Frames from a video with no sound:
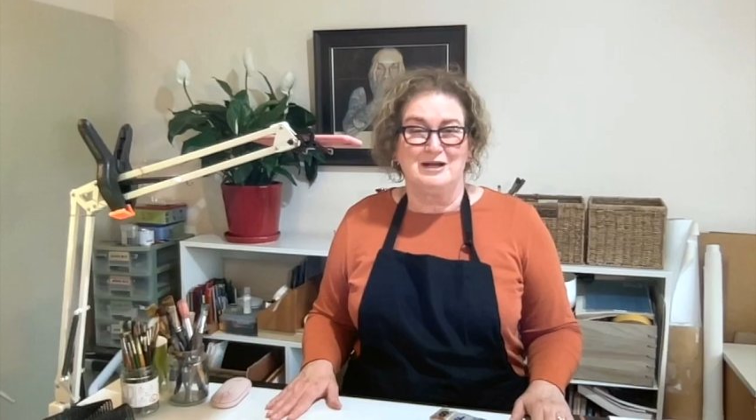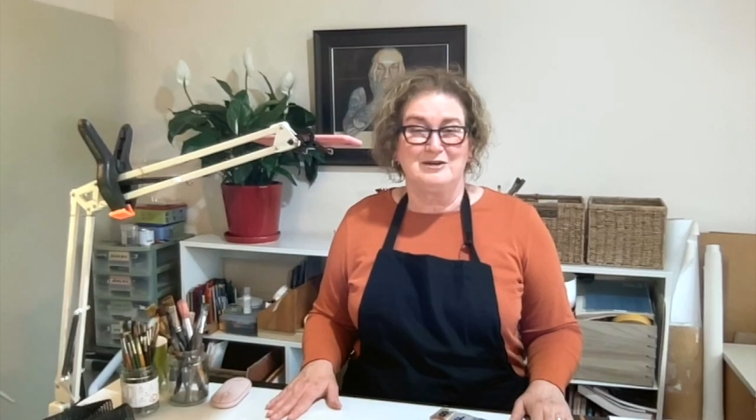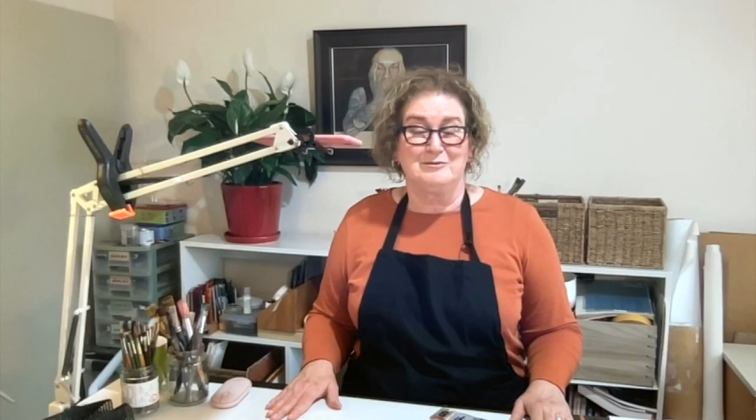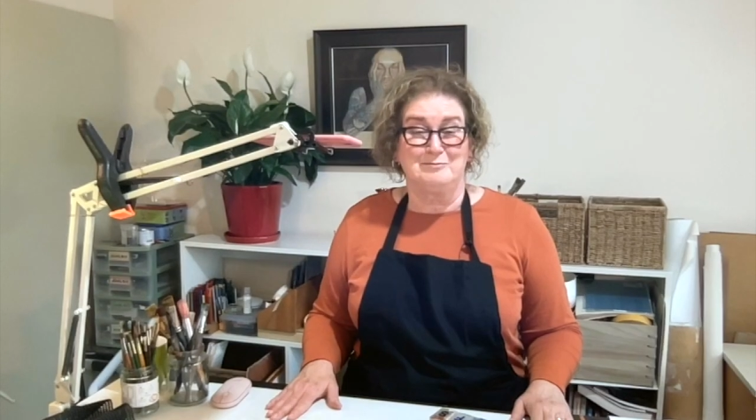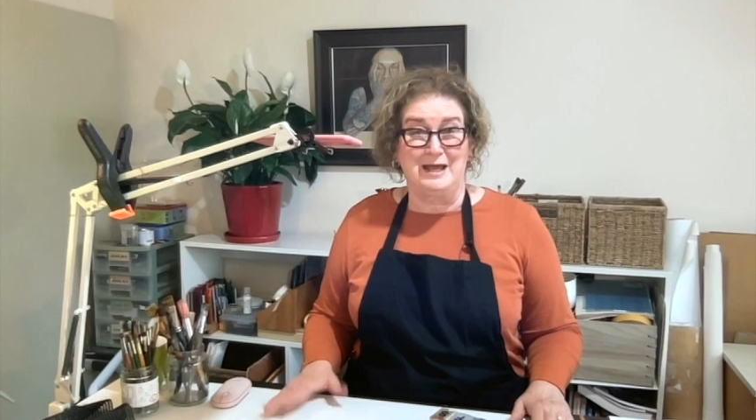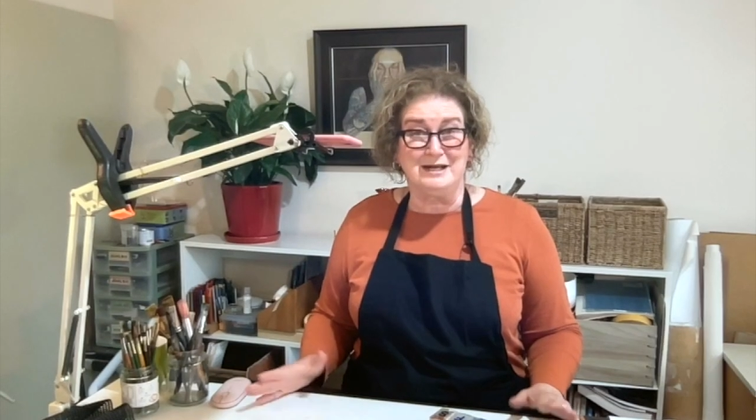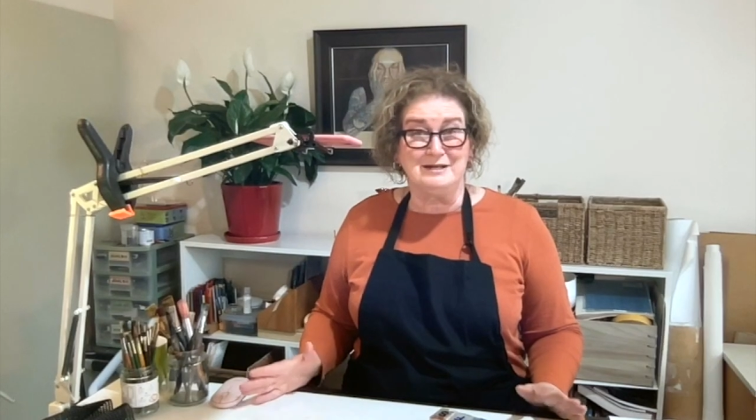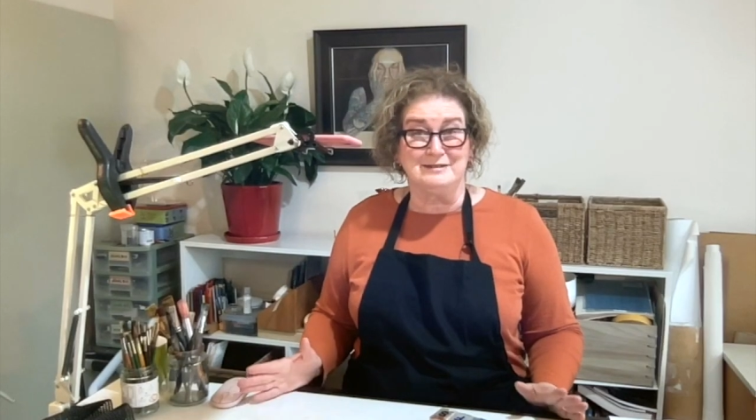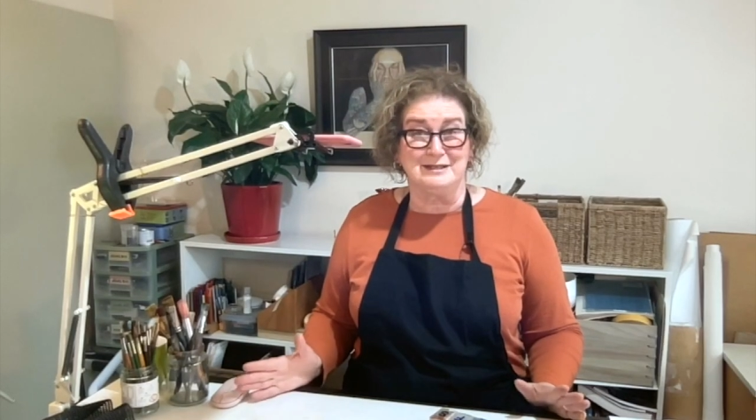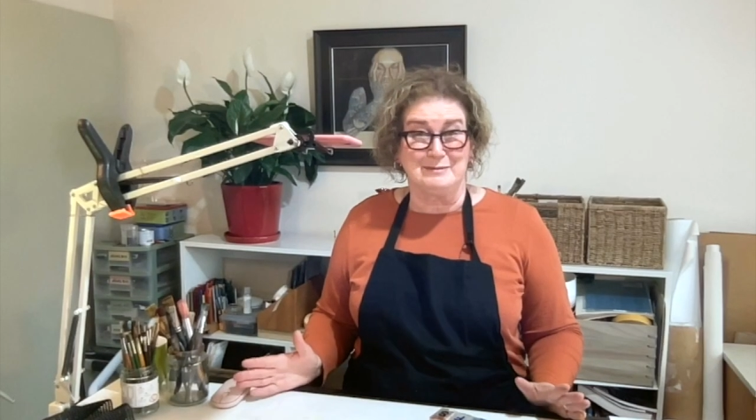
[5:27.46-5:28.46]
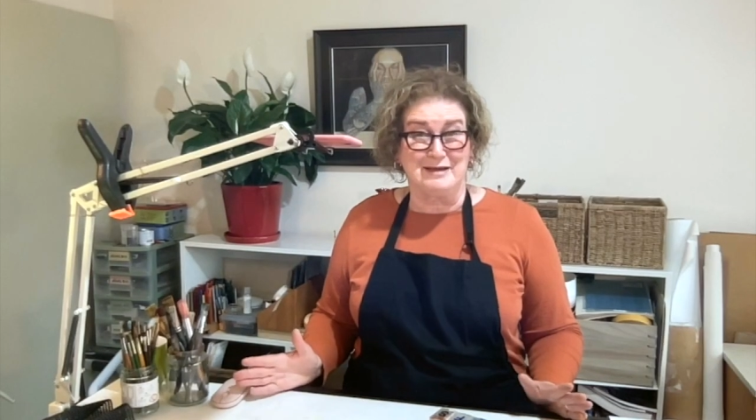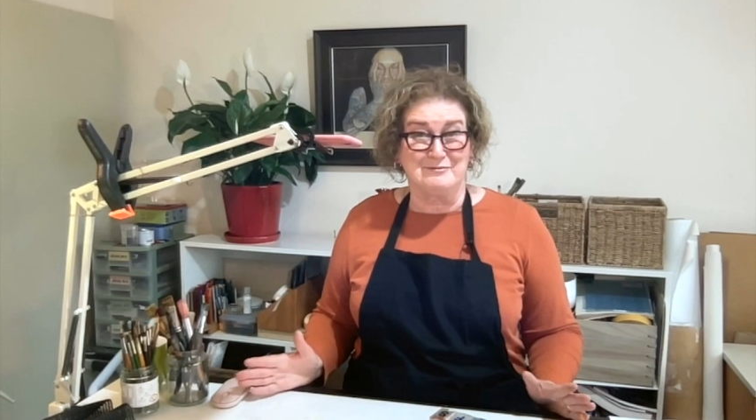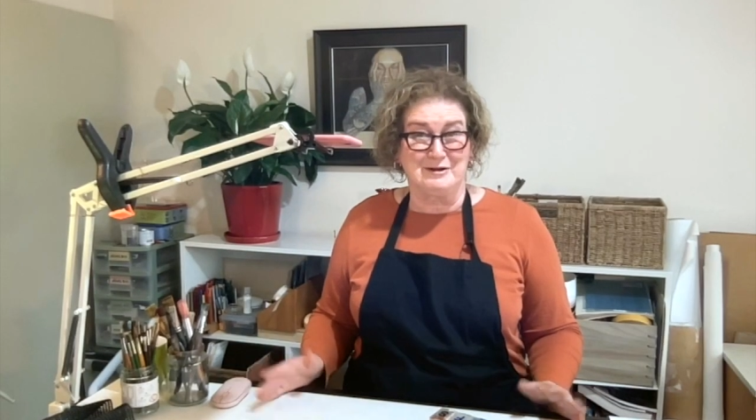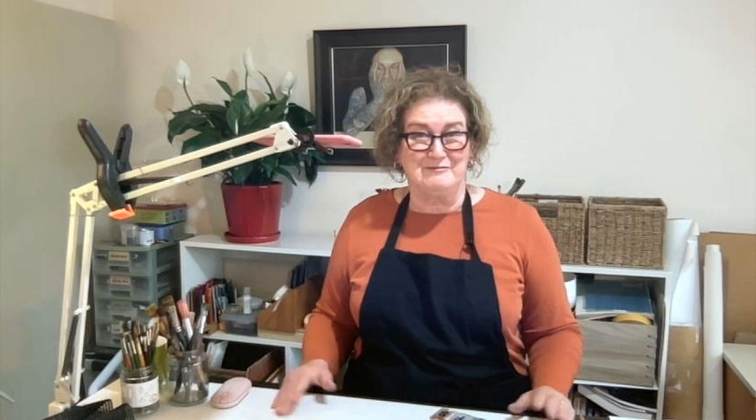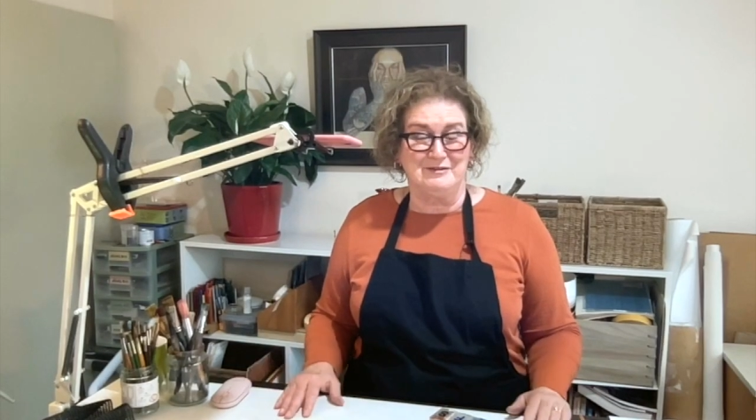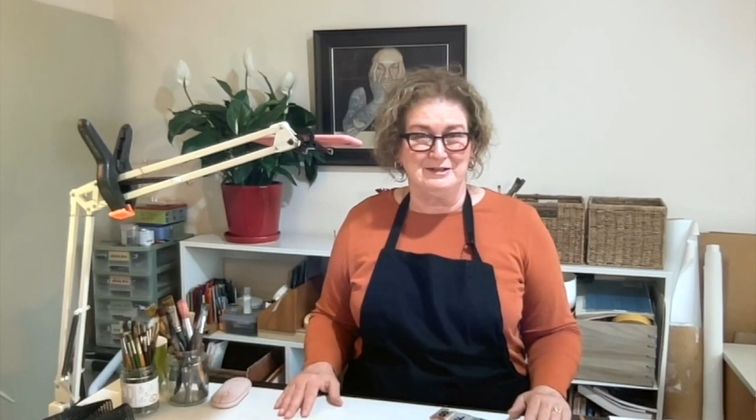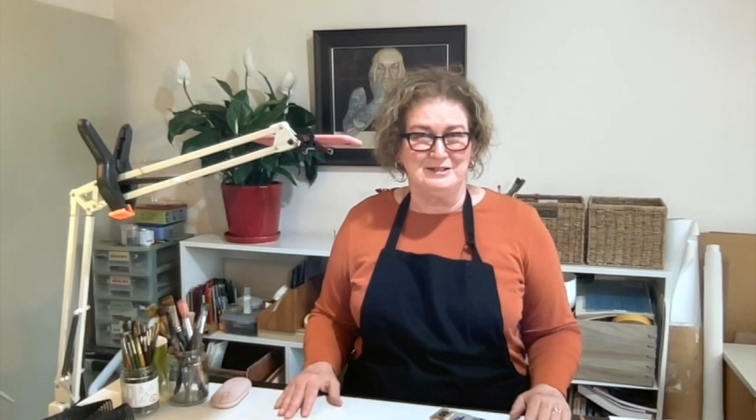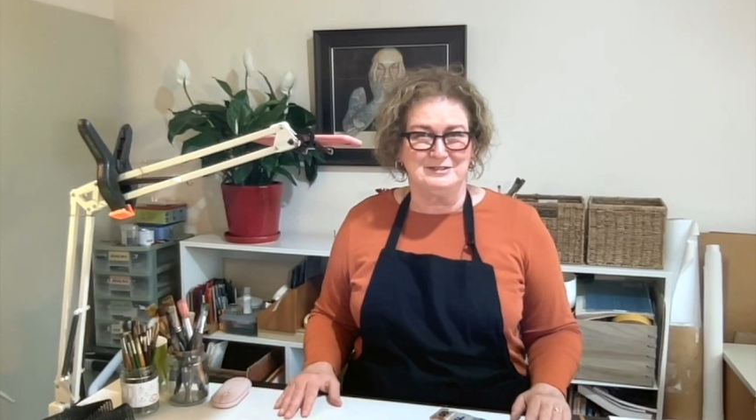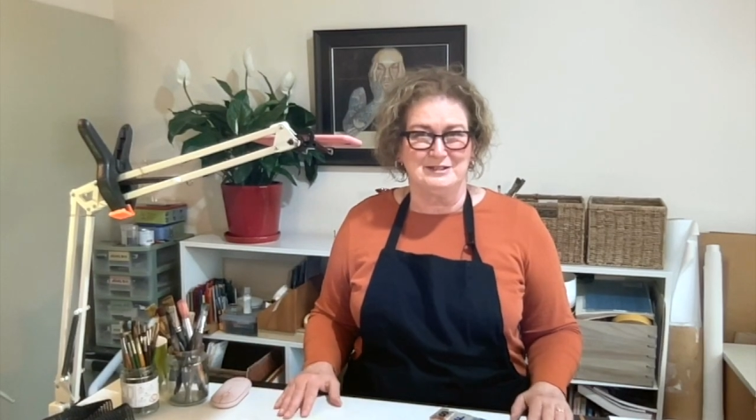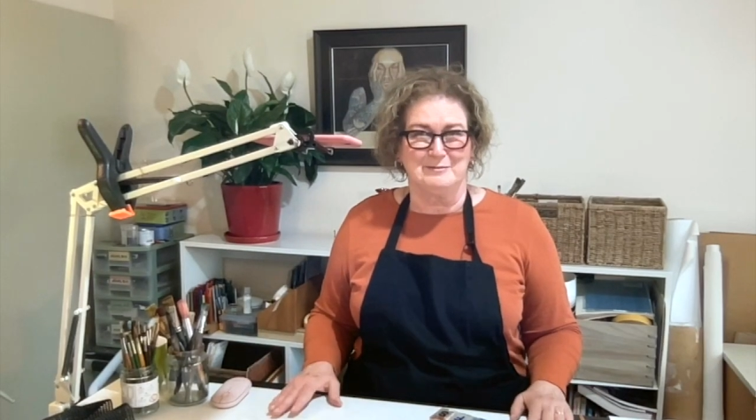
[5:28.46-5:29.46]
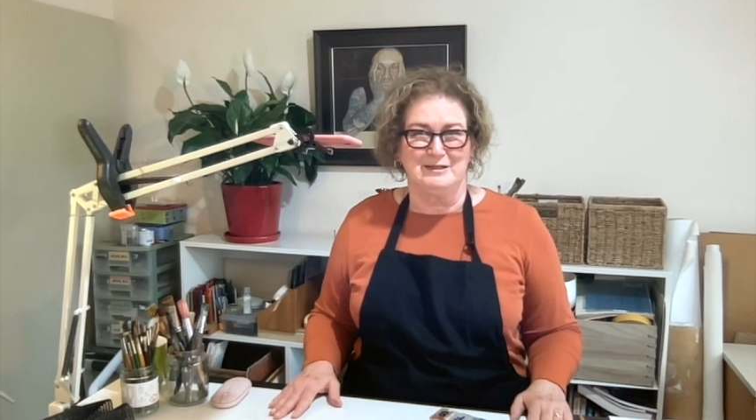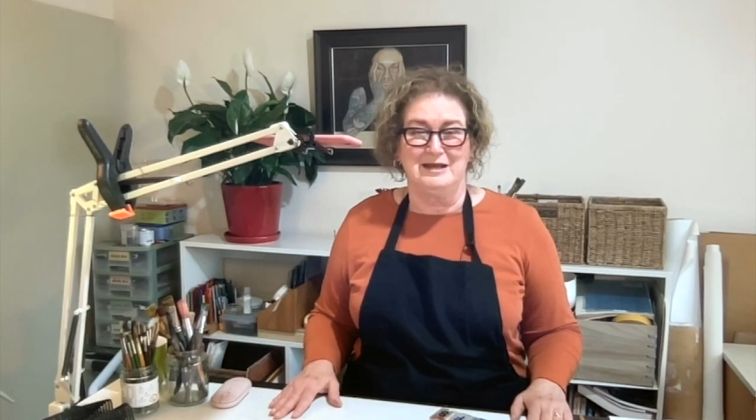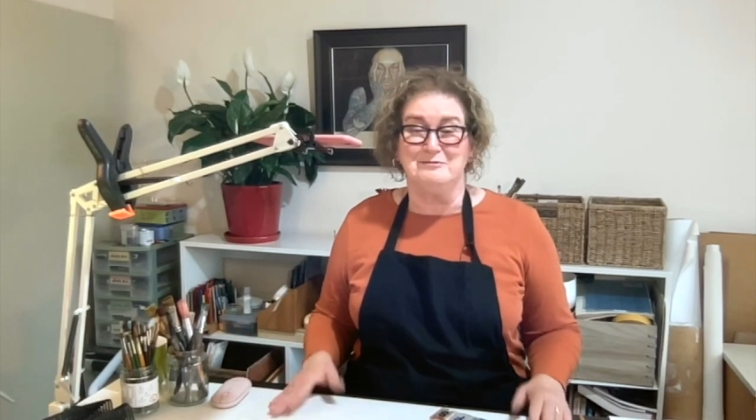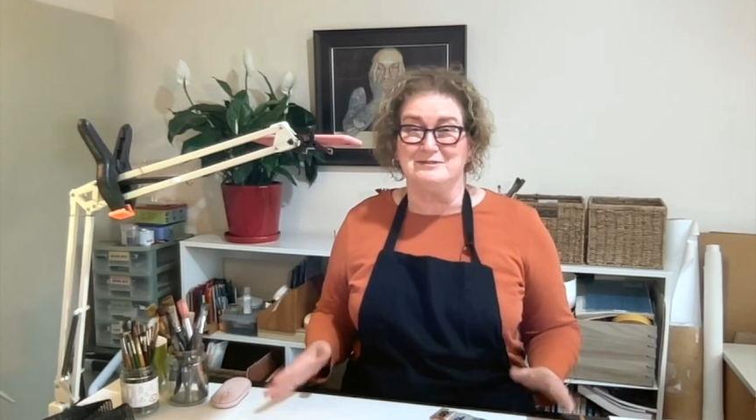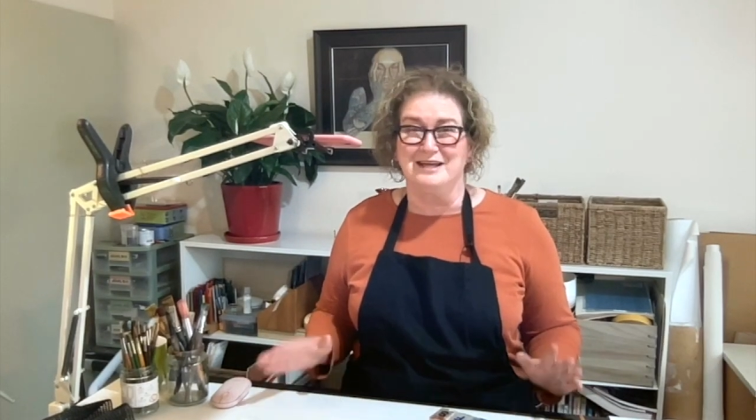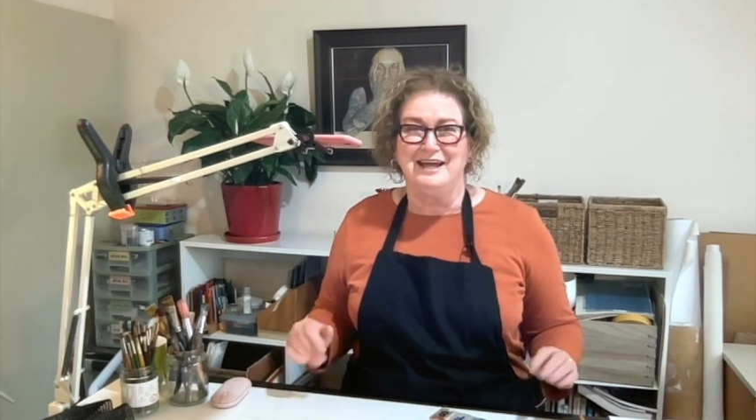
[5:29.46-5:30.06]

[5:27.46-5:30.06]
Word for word: I painted them, after I finished them, and that was